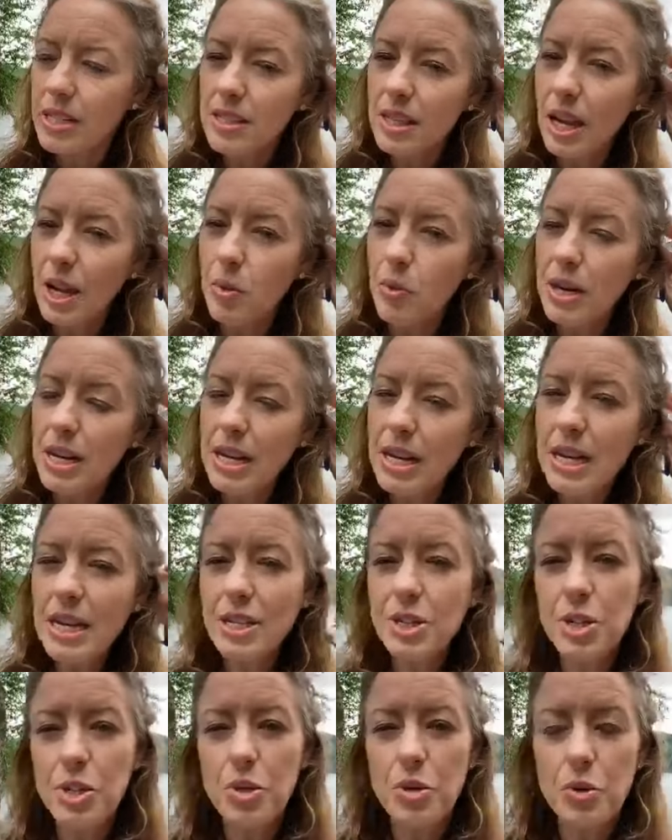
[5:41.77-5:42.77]
It's like we
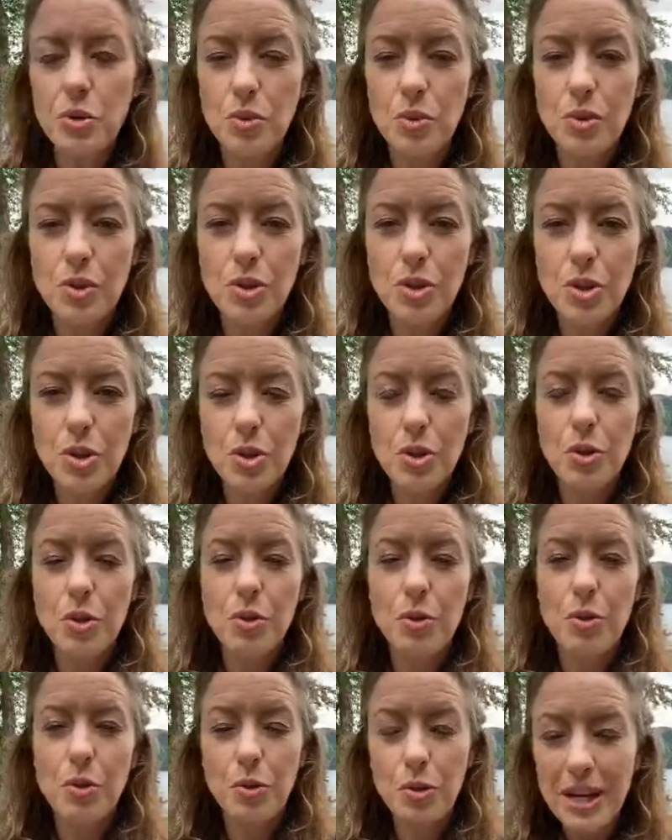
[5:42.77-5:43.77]
need to
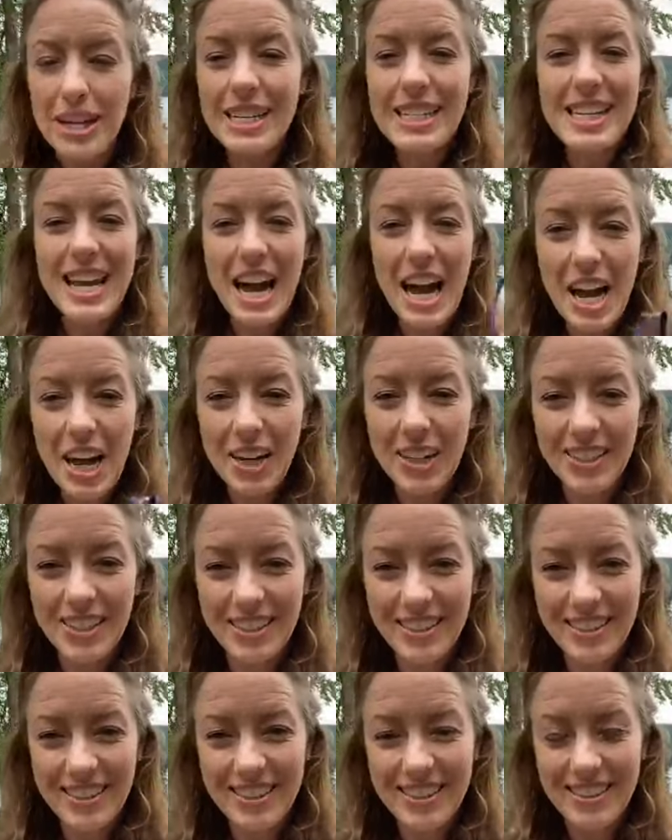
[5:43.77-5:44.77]

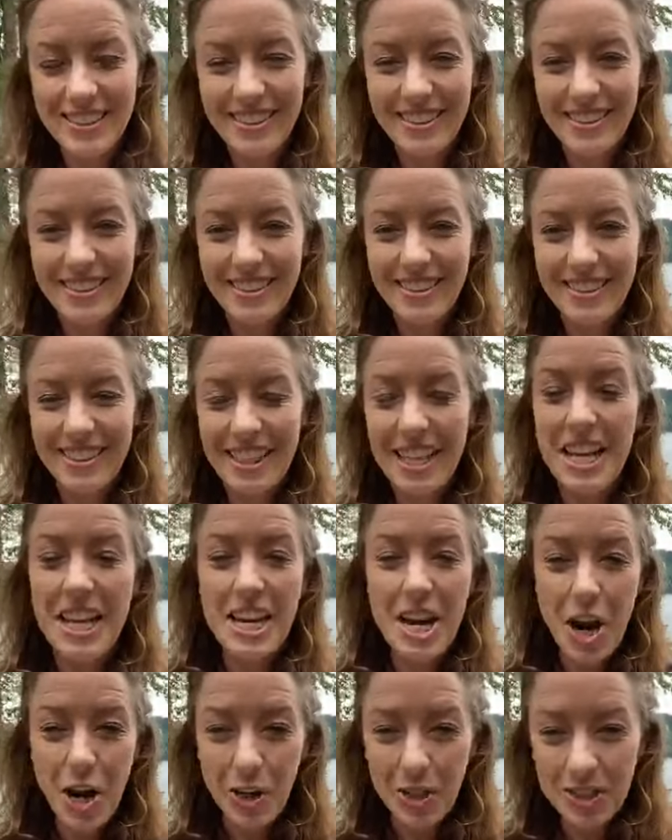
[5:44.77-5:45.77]
retell
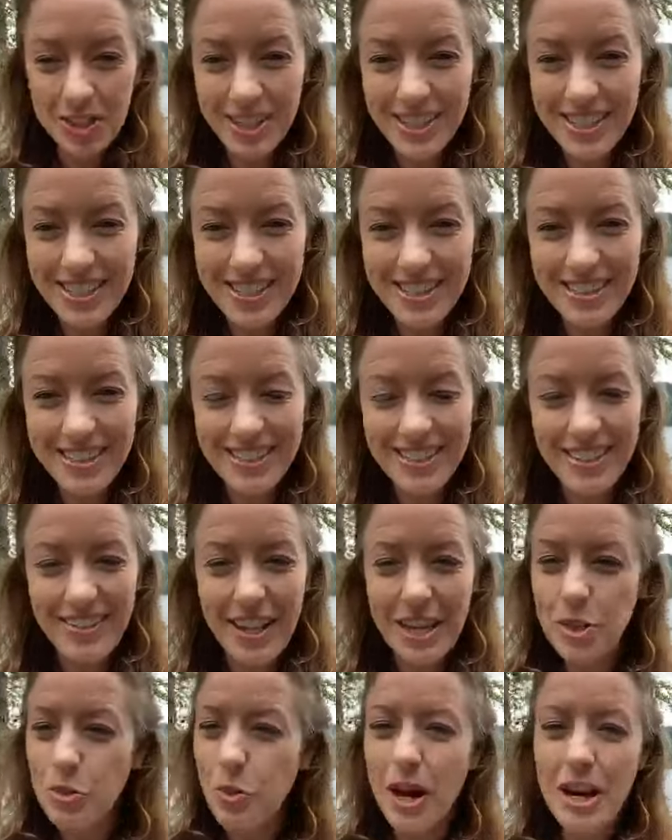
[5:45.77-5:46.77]
the adults.
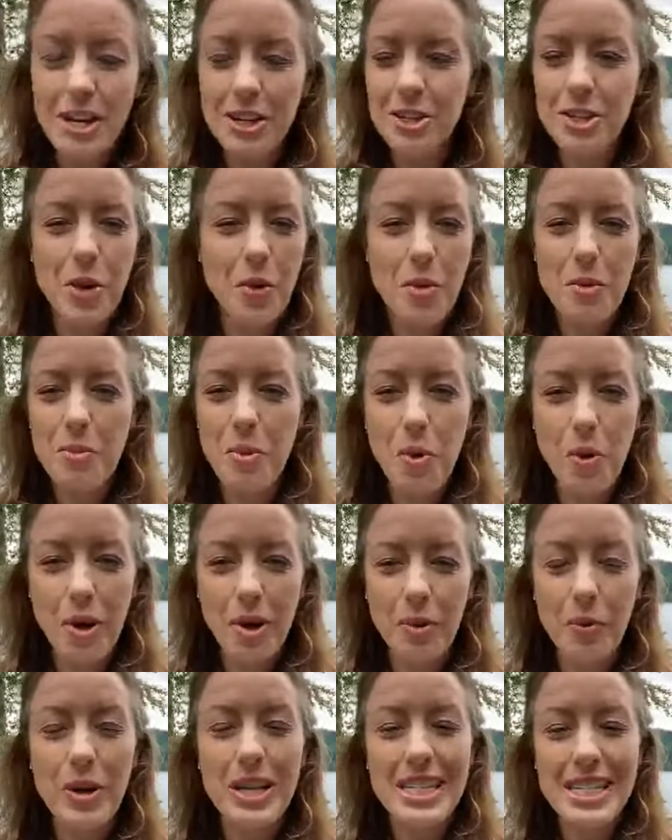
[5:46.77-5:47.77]
That's why it's so
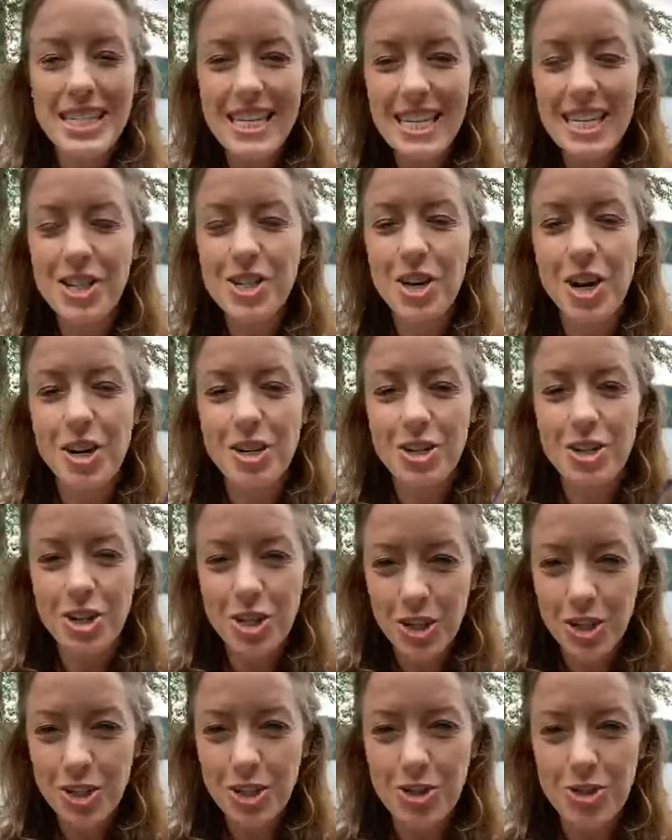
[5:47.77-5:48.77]
important we teach our
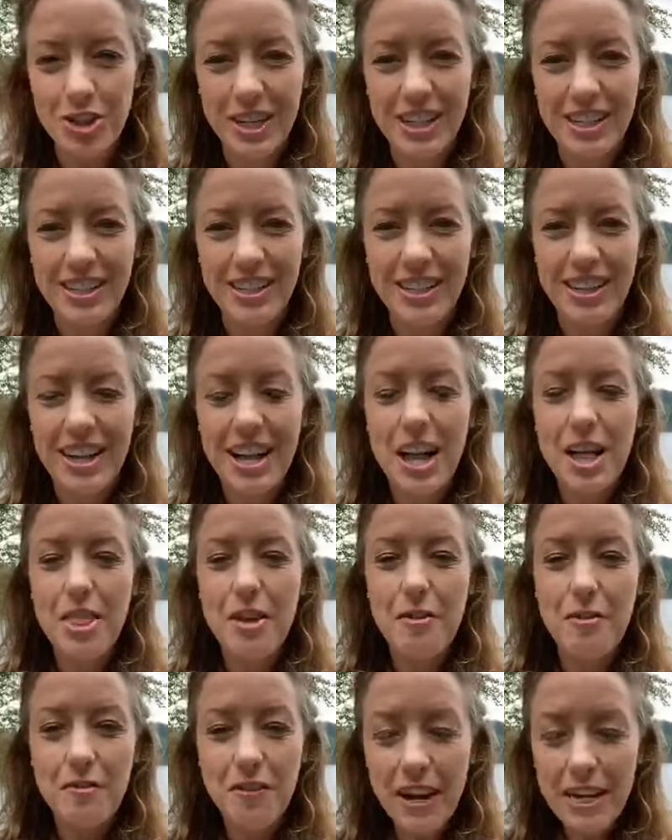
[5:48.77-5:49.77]
children
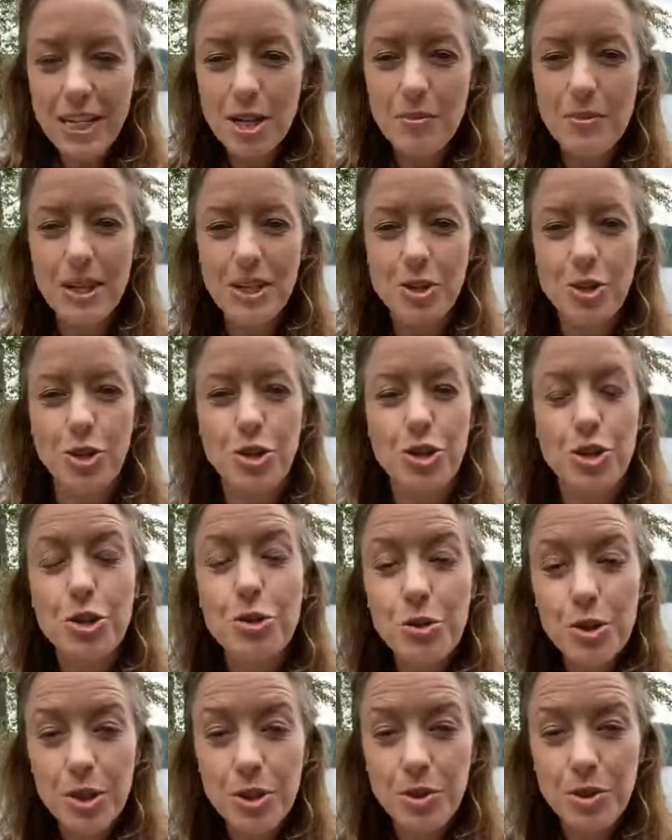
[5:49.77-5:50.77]
the fundamental
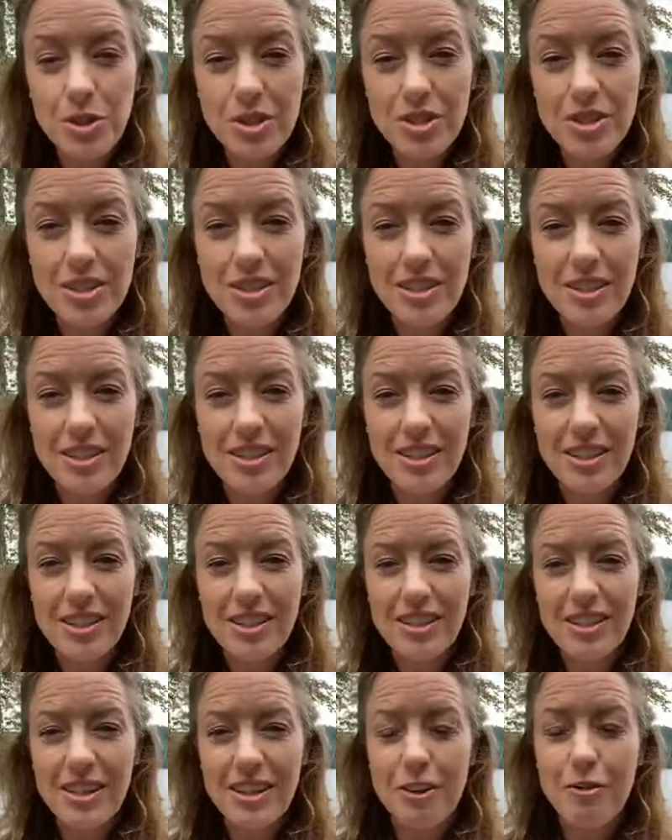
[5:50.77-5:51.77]
truths
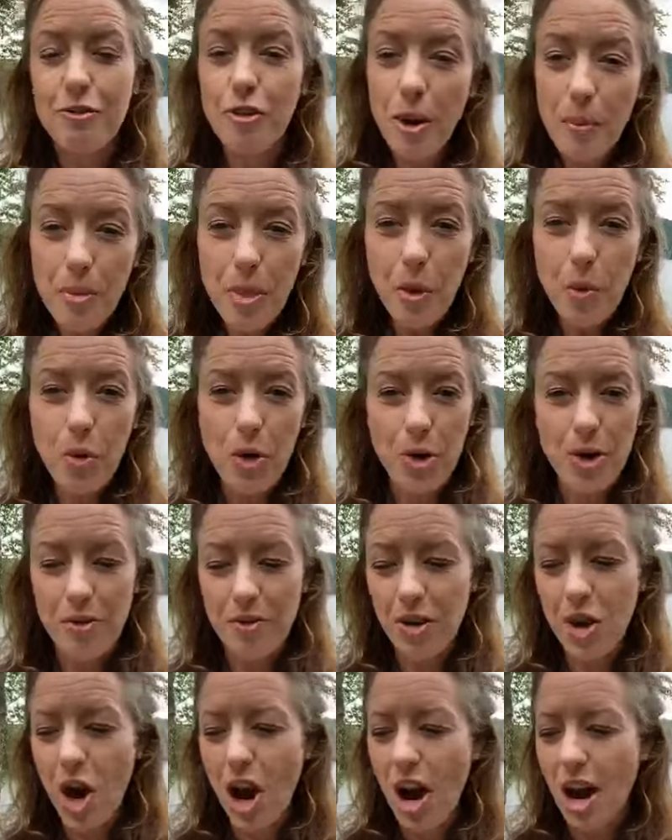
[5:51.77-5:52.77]
from the Word
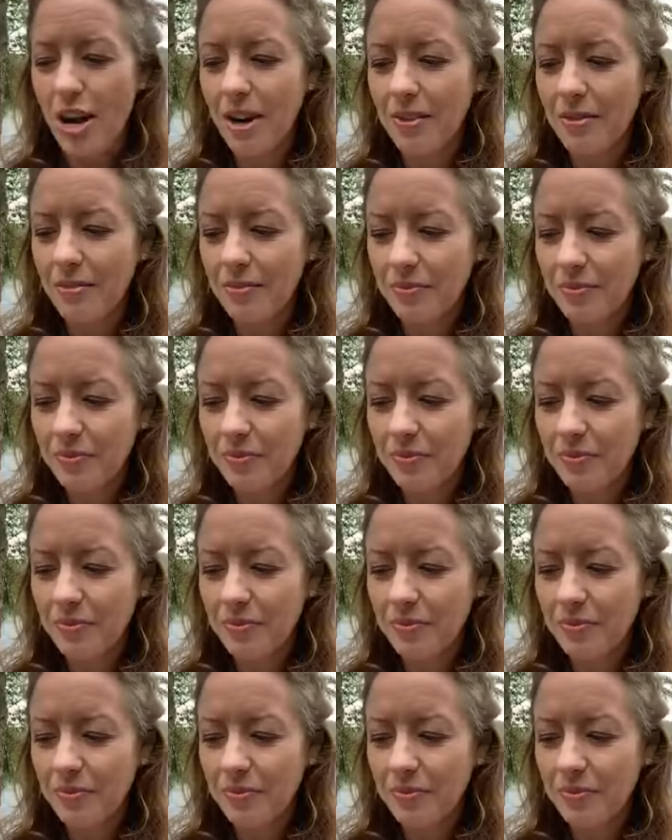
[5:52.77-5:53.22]
of God.